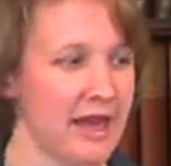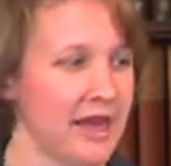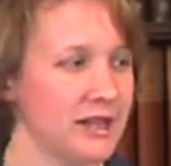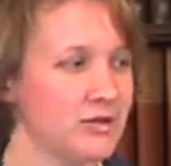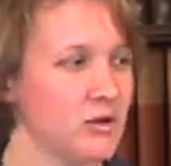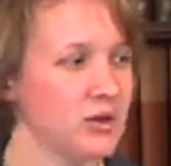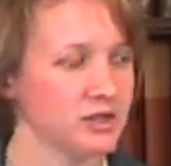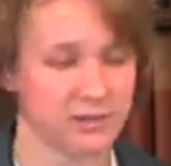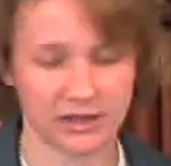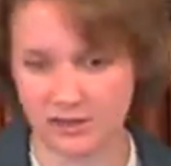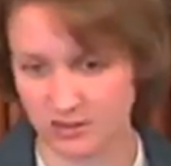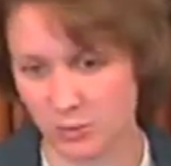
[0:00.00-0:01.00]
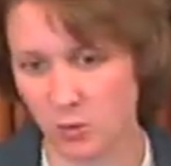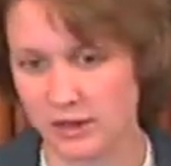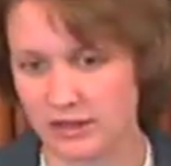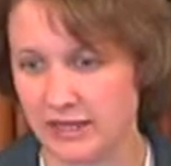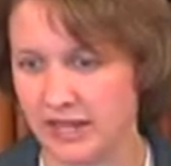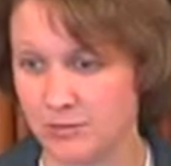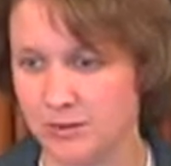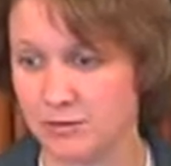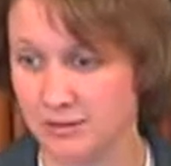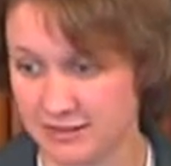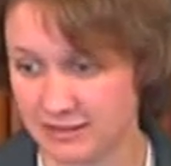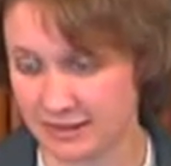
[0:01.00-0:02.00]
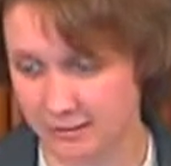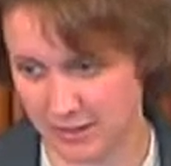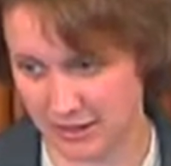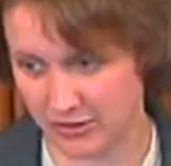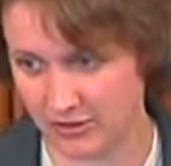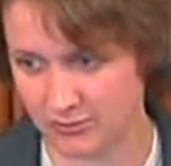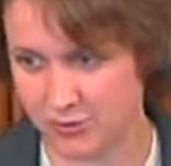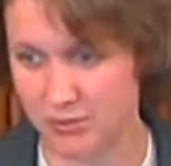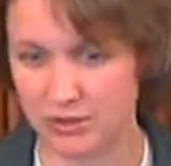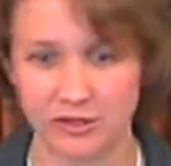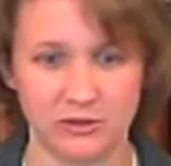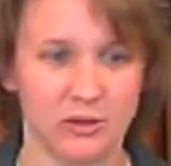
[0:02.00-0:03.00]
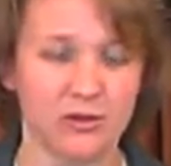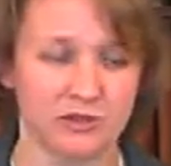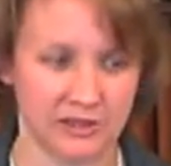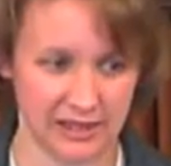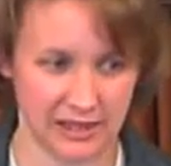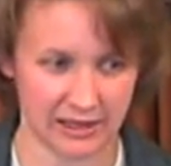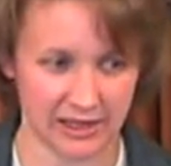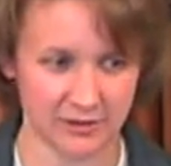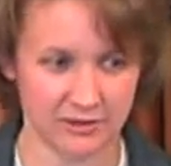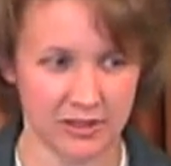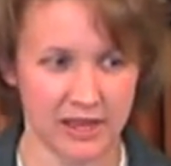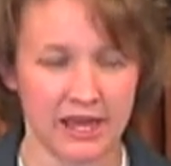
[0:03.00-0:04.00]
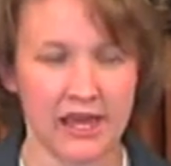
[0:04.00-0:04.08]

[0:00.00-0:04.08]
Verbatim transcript: And of course, by this point, he had been missing in Paris. People had noticed he had left.